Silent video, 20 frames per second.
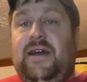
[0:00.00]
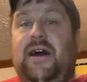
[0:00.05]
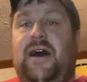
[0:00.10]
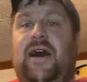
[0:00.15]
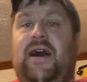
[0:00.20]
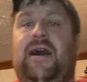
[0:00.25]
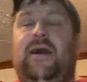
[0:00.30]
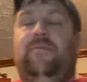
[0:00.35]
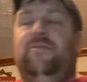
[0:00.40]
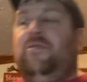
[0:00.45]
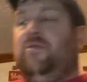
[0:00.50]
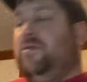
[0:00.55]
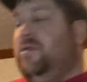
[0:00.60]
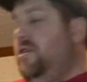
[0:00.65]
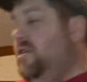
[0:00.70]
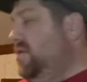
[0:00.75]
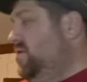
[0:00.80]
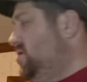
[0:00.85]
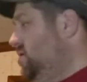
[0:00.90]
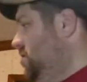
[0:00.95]
You're going to
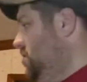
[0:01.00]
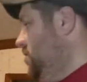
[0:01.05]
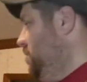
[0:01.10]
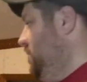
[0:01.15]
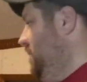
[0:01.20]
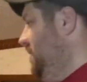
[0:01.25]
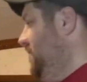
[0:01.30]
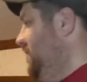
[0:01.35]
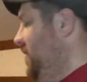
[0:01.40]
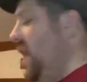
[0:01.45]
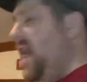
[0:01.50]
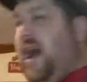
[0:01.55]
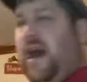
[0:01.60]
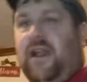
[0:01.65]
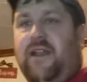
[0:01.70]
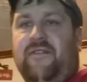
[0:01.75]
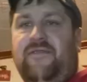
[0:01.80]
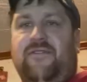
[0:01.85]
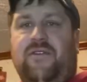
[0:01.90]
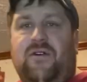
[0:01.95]
use a little bit of
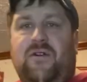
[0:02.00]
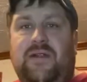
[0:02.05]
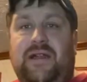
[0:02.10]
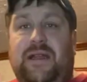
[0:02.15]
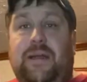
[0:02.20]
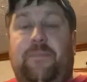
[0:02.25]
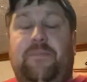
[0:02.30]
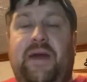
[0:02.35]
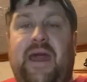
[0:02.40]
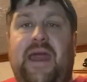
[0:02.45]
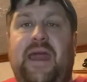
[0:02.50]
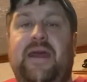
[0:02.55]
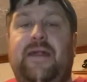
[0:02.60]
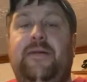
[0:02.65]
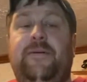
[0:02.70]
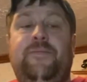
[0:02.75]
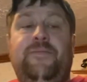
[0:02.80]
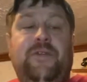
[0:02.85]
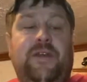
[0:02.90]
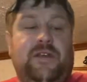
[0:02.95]
olive oil in the pan.
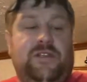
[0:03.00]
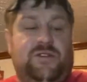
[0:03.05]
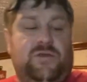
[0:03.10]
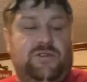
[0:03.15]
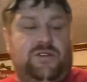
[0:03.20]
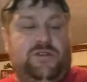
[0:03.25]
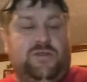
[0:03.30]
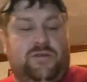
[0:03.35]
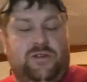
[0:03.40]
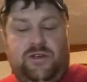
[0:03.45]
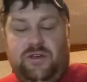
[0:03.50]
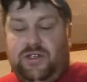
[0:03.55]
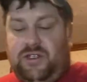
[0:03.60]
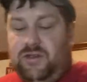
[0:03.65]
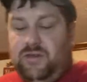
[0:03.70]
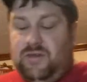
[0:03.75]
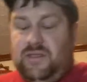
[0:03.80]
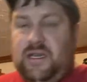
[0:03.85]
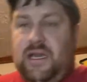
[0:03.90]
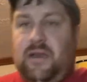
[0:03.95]
So what you're going to do is you're
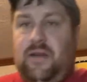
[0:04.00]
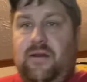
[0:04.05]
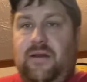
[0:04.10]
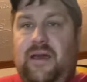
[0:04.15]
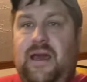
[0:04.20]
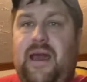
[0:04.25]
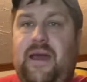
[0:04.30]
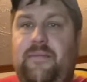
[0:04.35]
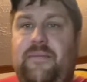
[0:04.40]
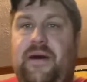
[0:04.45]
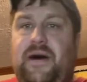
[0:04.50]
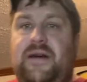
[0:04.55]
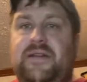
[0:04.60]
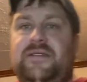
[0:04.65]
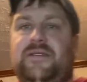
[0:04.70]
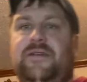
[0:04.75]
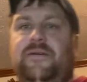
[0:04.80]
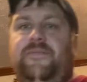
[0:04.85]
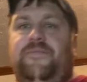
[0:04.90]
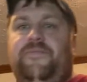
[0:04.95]
going to take your
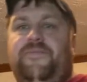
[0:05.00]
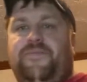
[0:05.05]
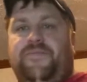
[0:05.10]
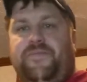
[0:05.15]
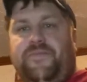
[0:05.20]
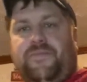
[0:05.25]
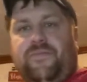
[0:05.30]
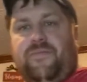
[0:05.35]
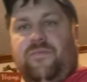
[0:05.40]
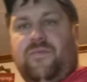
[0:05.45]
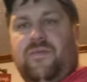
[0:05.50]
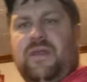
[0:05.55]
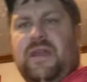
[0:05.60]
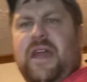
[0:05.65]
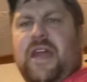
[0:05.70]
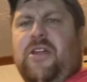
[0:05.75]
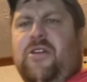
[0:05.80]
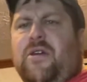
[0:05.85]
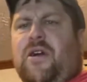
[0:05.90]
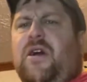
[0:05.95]
kielbasa
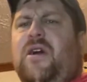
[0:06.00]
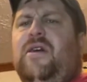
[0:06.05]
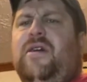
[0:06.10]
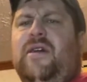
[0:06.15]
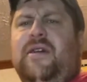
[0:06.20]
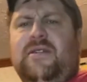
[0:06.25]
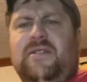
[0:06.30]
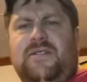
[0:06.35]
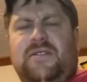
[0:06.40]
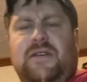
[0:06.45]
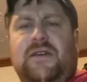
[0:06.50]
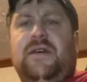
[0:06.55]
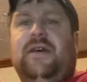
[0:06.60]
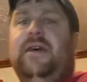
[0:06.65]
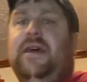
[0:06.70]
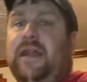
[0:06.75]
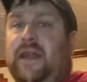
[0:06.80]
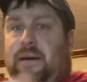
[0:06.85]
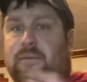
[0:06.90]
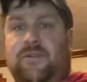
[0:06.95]
and your onions,
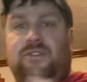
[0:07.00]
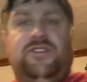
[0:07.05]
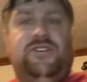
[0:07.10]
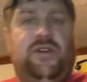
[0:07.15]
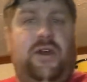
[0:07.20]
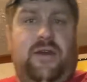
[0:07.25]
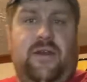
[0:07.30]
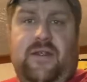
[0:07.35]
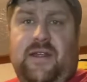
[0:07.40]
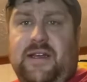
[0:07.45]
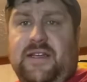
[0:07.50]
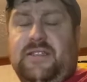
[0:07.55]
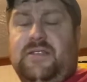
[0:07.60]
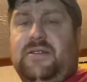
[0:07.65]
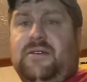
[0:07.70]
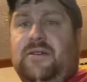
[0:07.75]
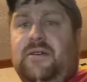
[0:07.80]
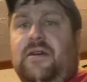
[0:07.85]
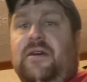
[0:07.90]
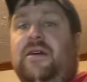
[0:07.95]
and I'm going to show you this.
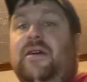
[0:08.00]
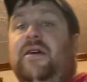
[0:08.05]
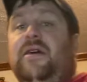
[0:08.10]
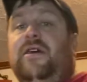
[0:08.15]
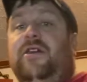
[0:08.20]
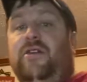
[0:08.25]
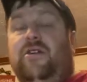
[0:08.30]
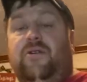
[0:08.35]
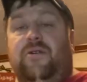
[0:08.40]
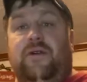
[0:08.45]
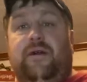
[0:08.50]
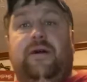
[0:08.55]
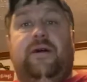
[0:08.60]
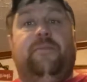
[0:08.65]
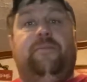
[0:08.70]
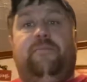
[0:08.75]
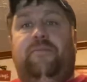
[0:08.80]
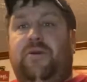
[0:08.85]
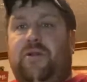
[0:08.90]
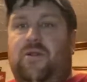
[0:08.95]
You're going to
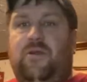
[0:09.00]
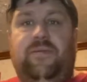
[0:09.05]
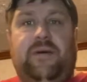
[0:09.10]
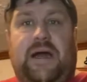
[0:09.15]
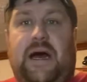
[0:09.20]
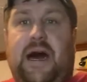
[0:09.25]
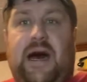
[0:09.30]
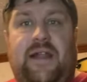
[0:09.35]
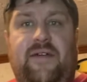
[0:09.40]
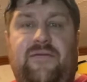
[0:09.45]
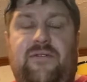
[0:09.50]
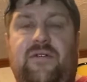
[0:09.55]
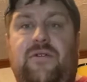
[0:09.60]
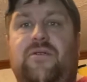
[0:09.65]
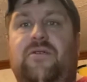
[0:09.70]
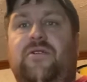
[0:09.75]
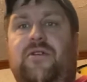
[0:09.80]
put a little bit of olive oil.